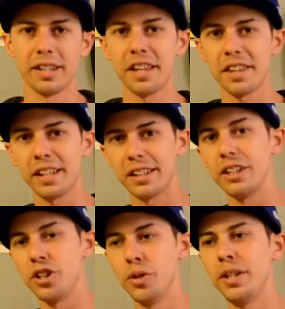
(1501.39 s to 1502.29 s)
They think
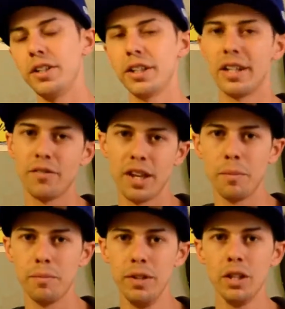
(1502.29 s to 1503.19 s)
that you need to give
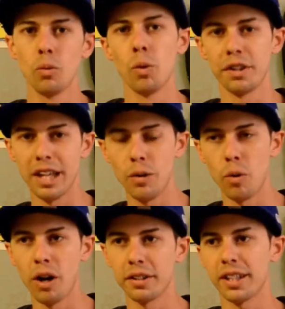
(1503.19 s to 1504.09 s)
them what they
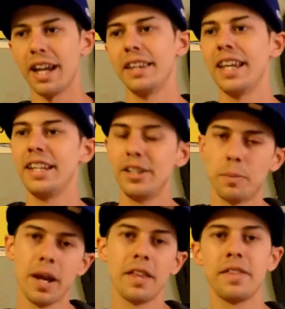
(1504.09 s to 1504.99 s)
want, and they need to
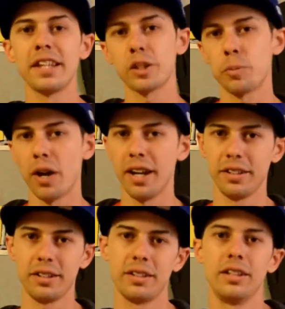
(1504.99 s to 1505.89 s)
pay this
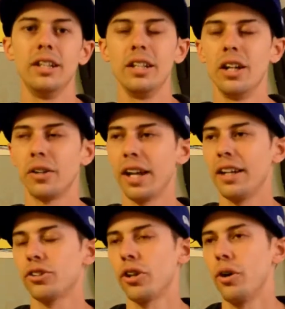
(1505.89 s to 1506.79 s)
price.
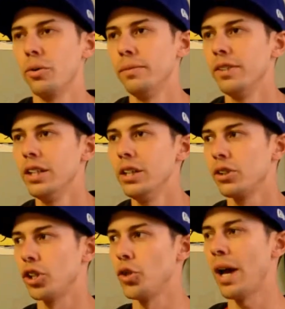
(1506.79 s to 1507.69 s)
Okay, so
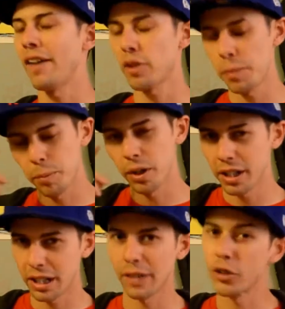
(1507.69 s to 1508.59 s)
so you have to be pretty
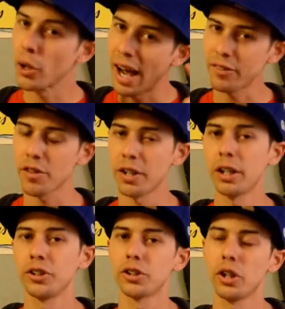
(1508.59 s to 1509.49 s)
clever. You have to think
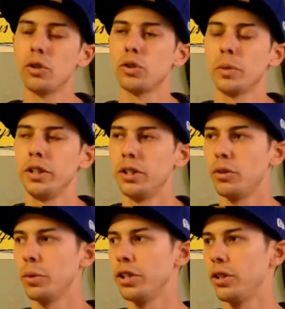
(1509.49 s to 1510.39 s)
on your toes when
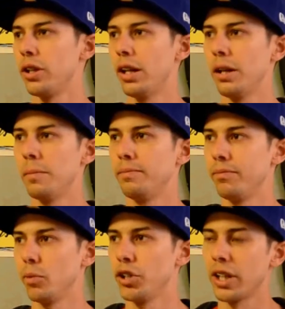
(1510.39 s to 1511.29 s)
you're when you're um,
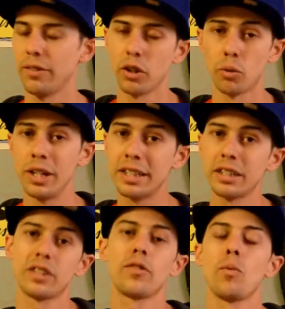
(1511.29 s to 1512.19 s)
when you're giving
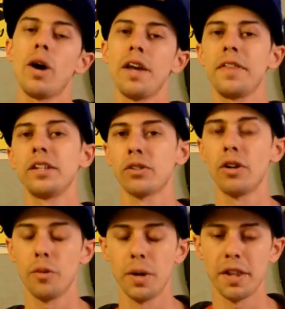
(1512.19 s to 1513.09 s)
reasons for why things
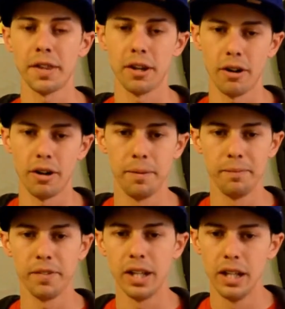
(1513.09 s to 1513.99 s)
are the way that they are.
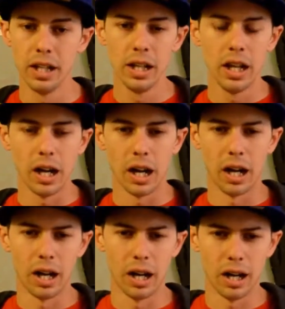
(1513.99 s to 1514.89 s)

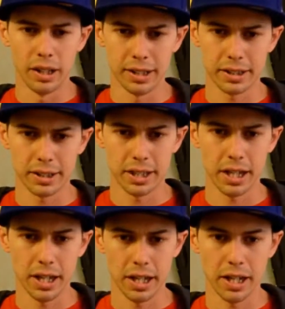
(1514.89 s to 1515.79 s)
Uh, let's
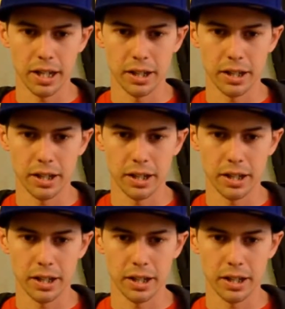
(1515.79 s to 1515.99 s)
see.